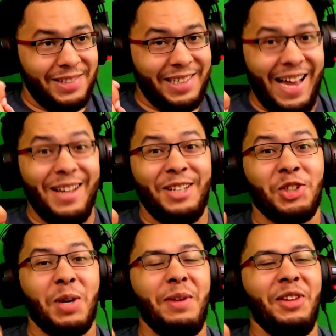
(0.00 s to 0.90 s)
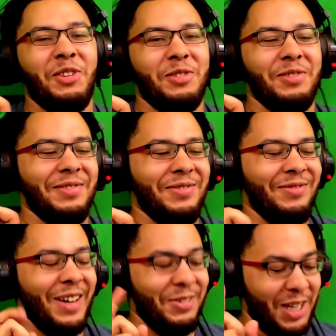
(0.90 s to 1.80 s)
Yeah, actually,
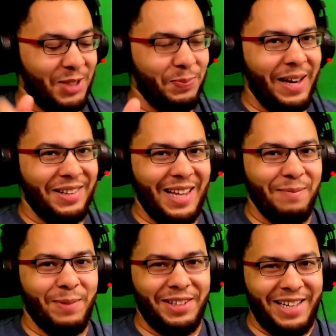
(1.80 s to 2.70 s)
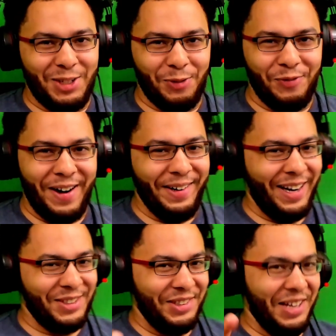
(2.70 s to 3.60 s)
I was not expecting that bird to catch a fire and
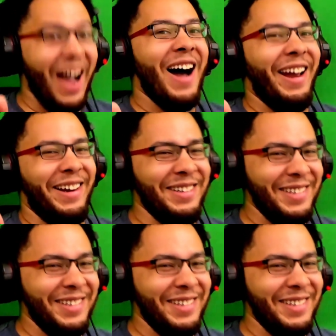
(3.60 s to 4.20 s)
actually die.